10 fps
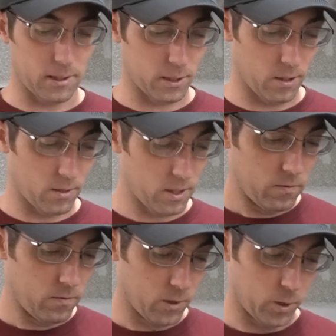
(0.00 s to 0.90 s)
So
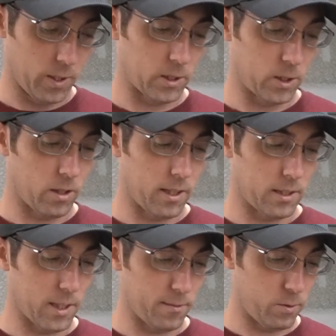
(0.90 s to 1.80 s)
I just start at
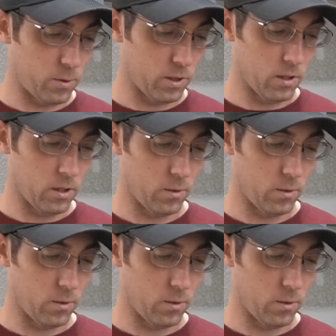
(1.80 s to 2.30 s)
step 4,